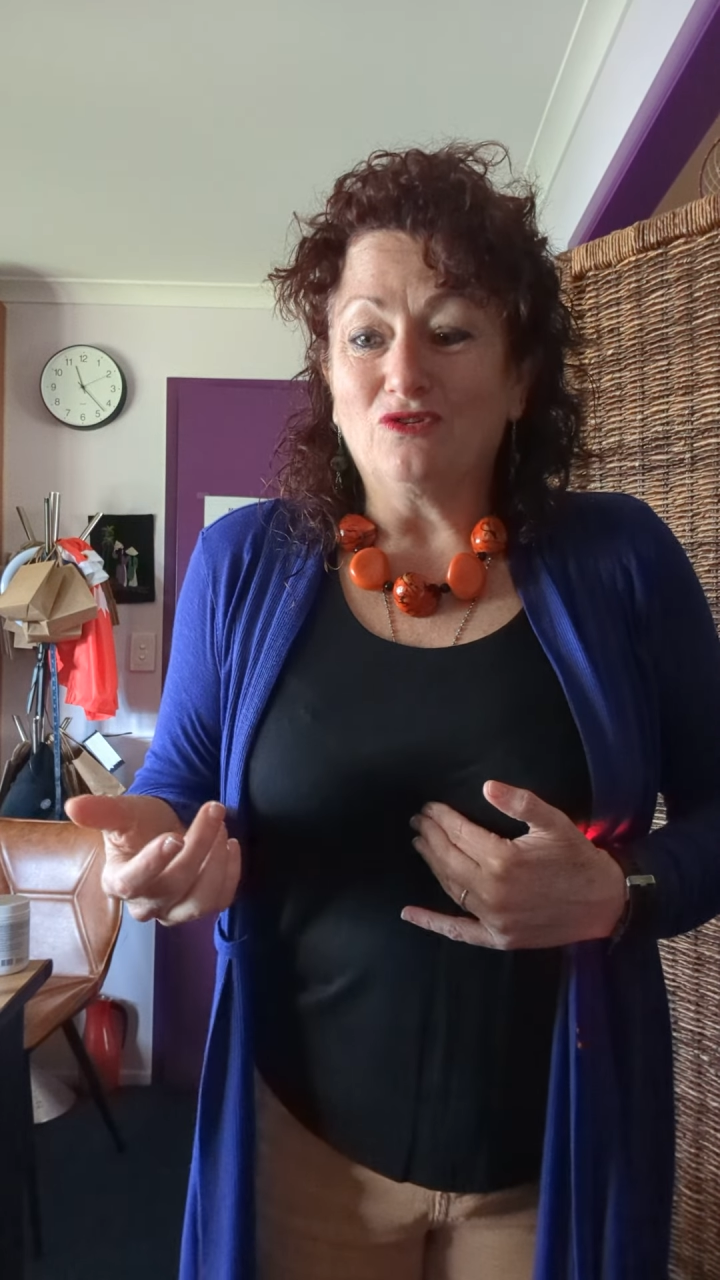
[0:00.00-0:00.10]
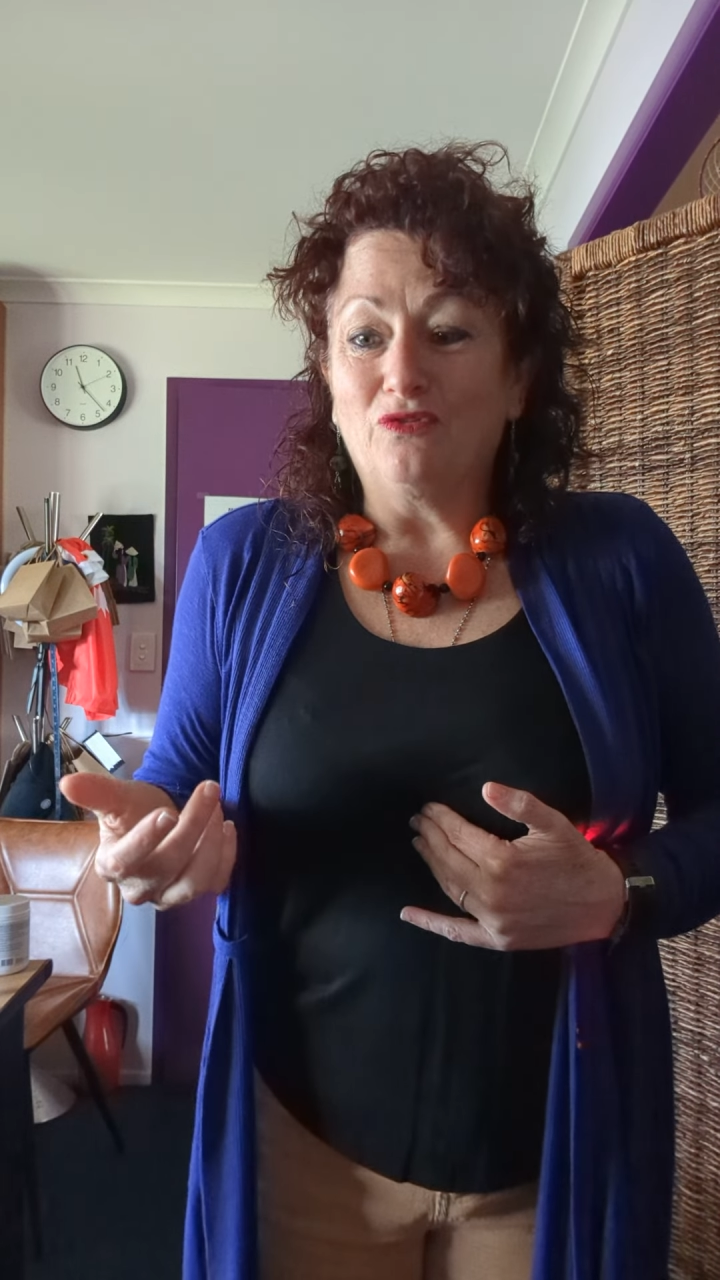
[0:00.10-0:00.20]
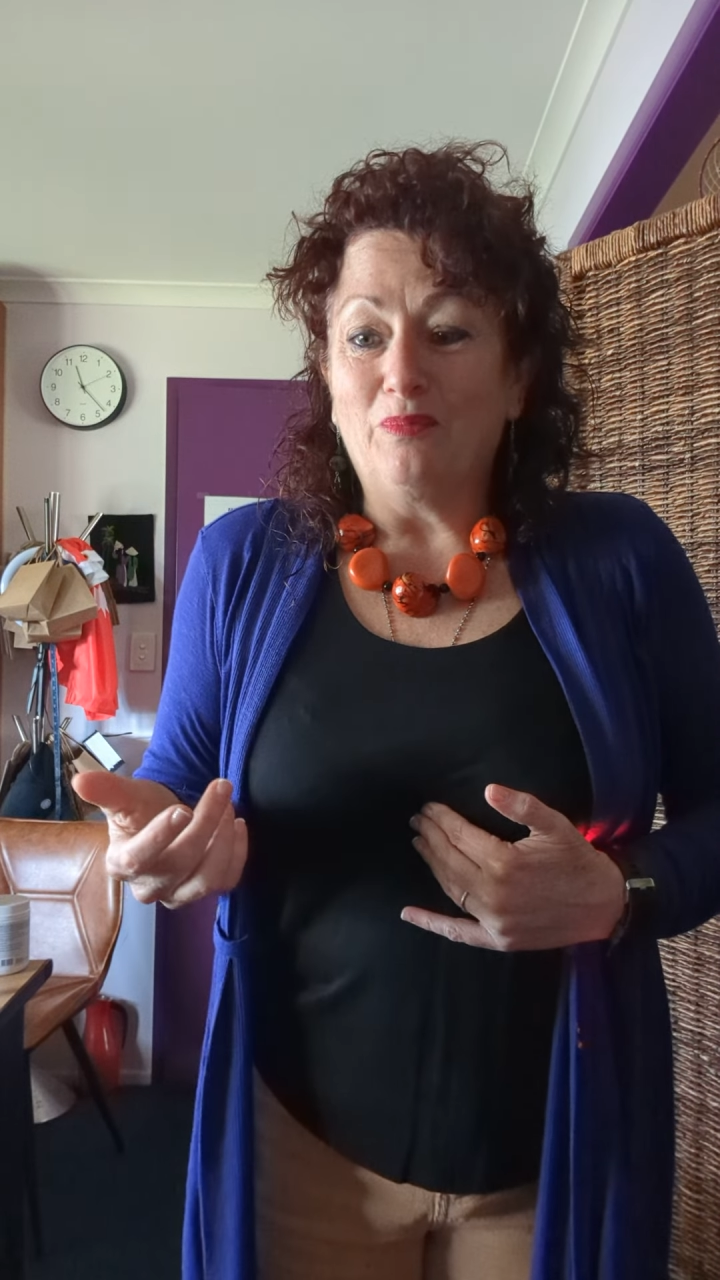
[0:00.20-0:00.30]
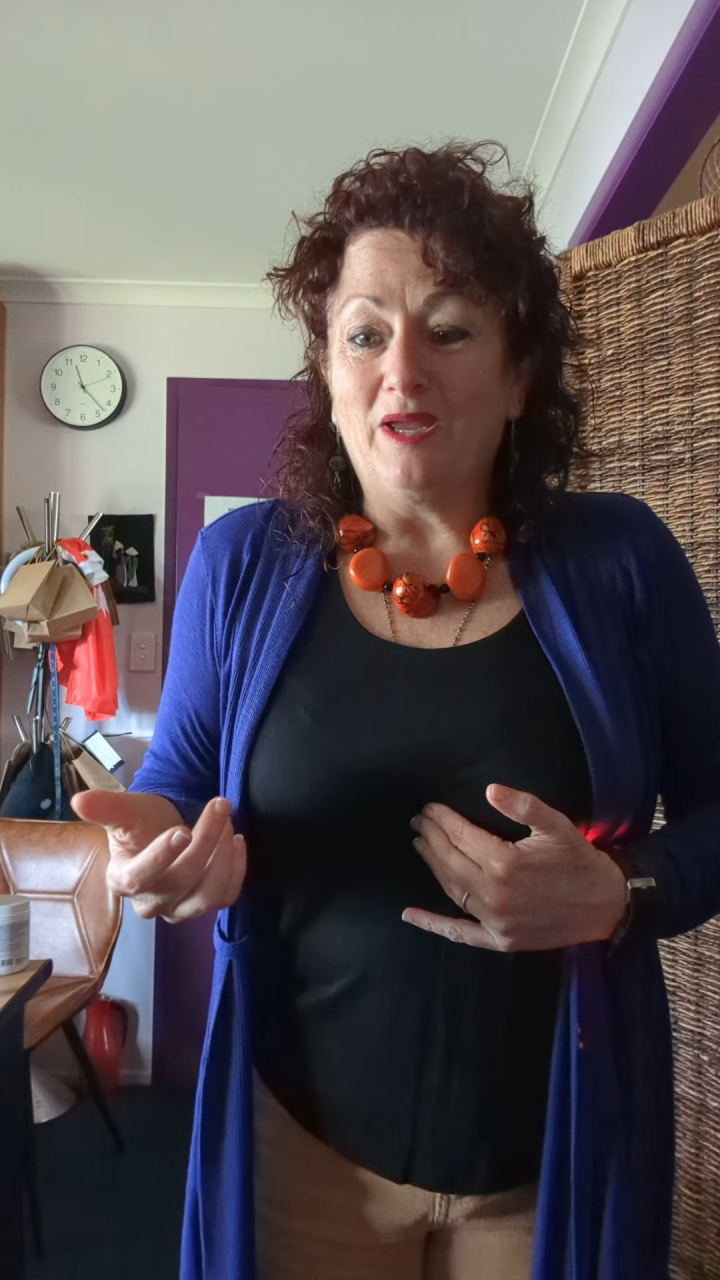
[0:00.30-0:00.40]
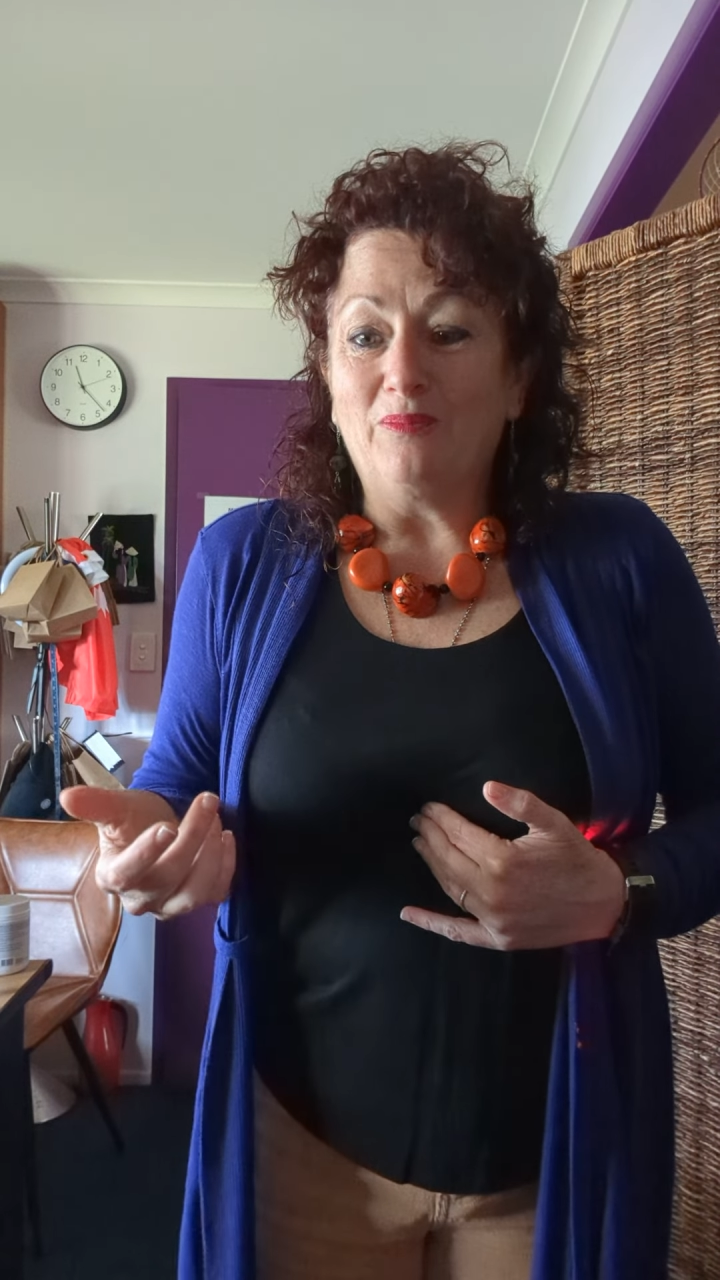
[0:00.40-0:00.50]

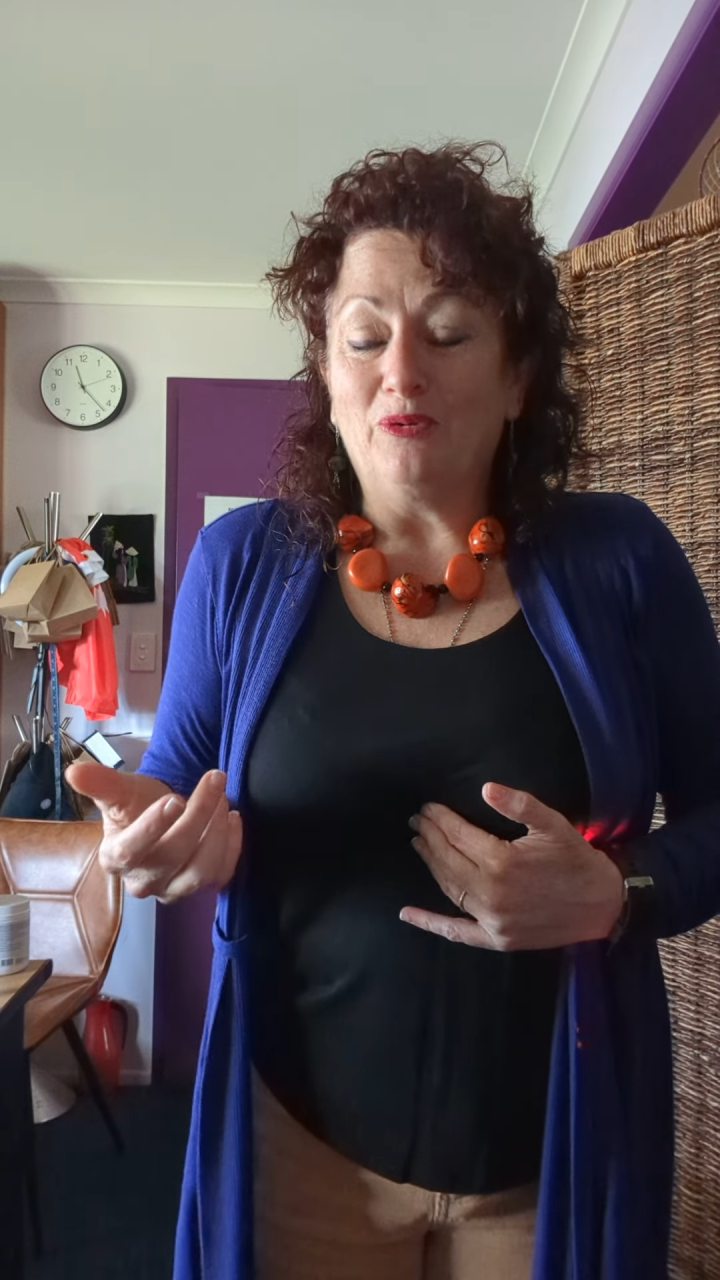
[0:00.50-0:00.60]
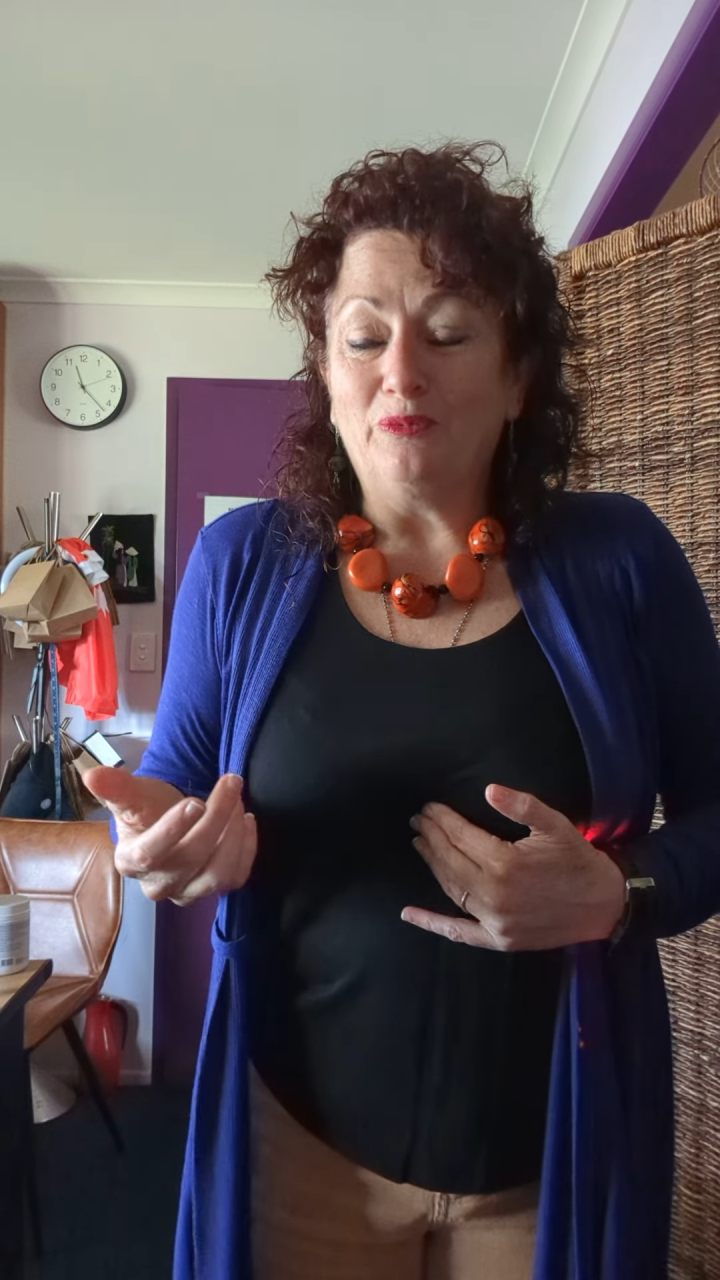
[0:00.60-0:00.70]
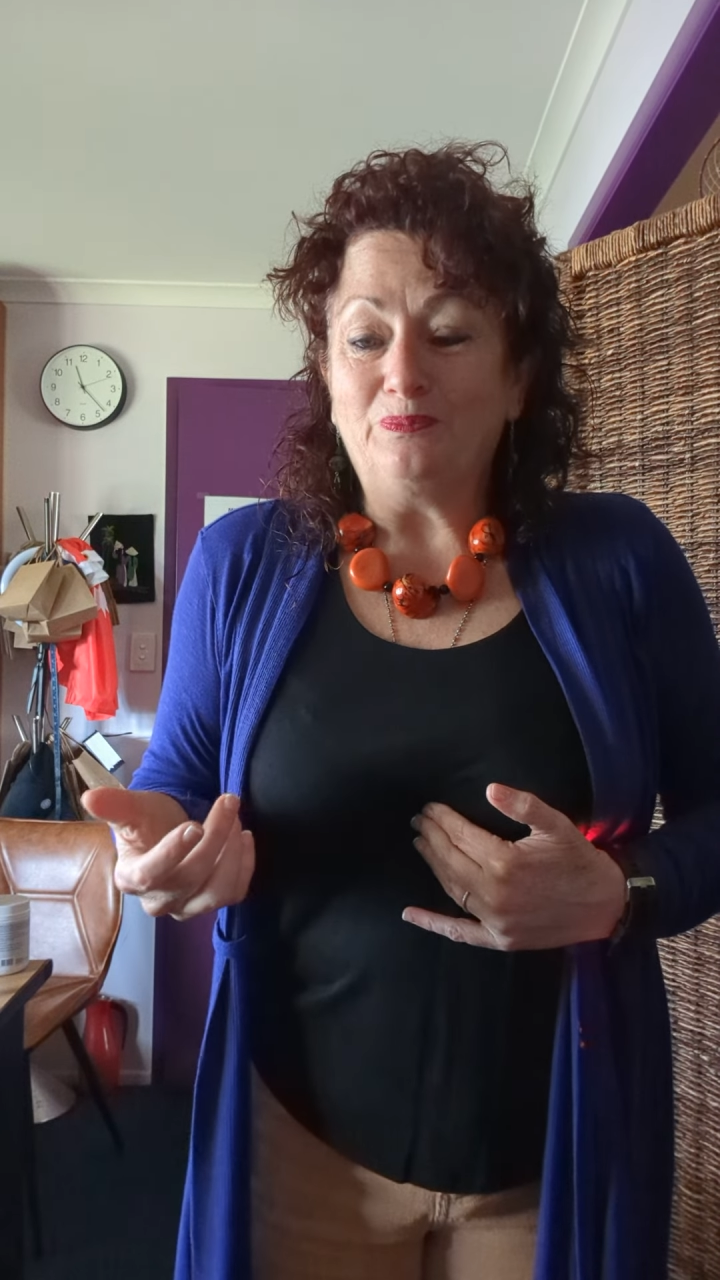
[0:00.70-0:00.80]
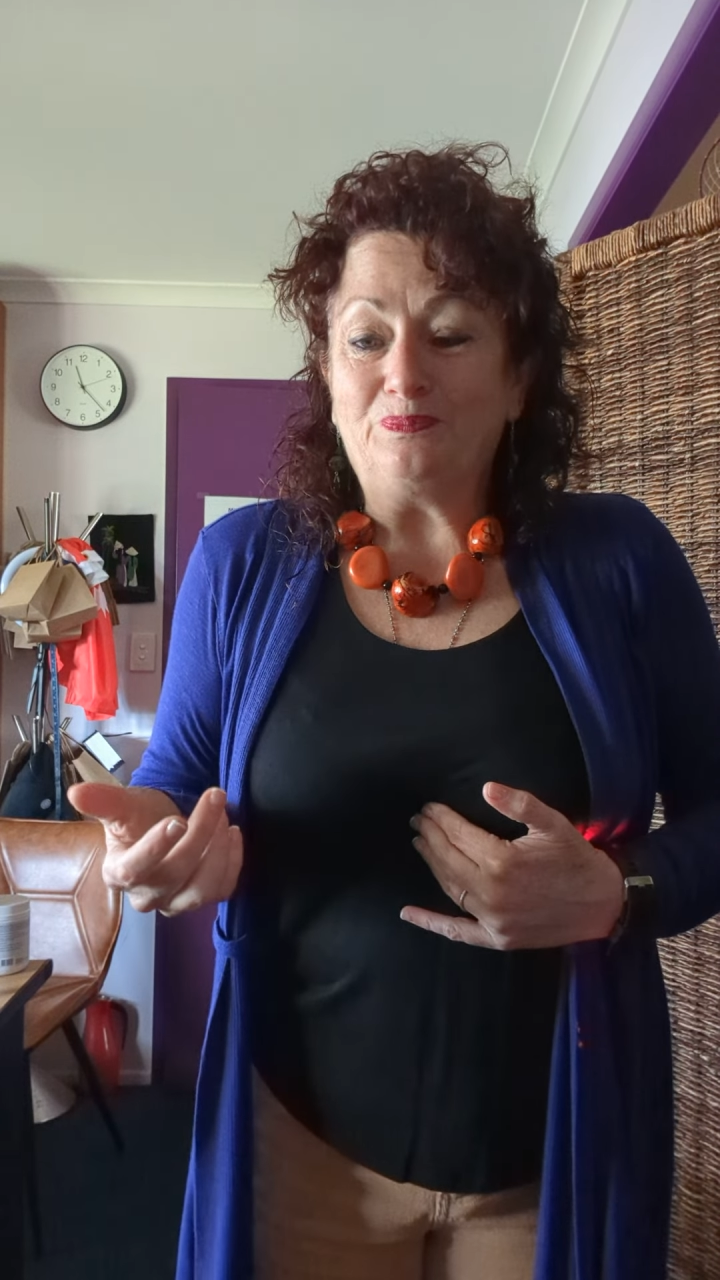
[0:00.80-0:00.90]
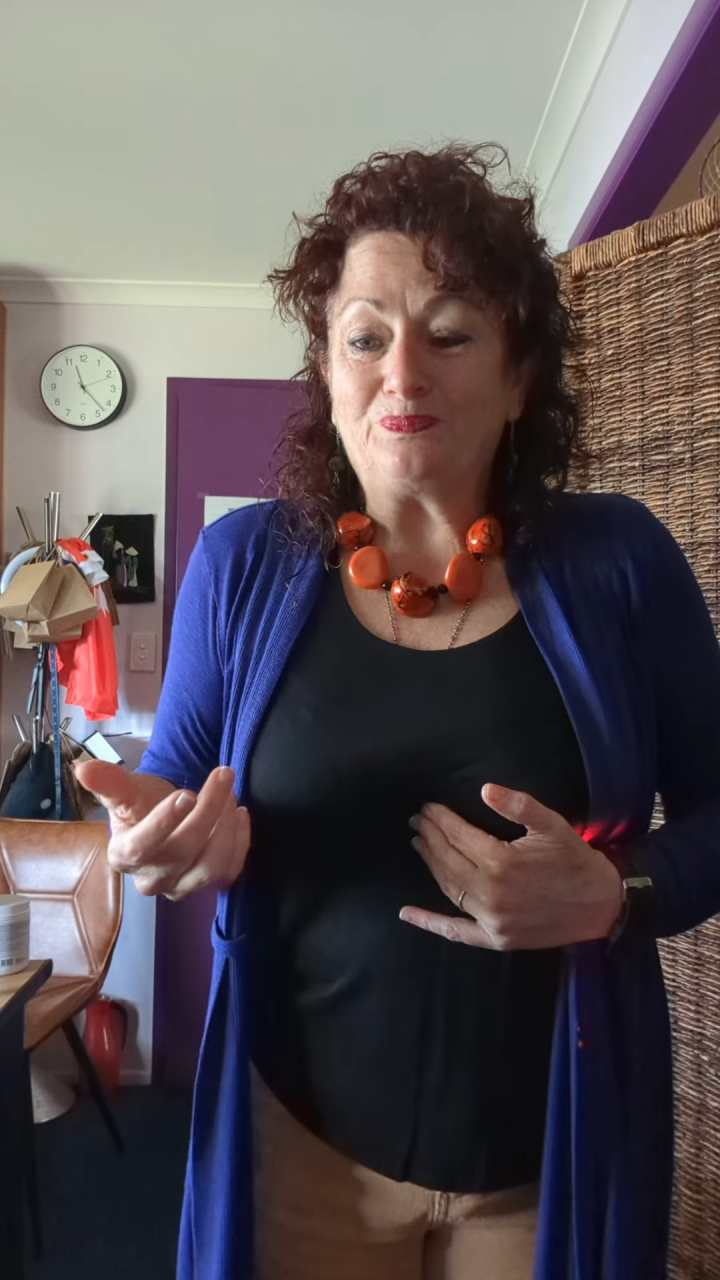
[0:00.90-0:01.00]
for people.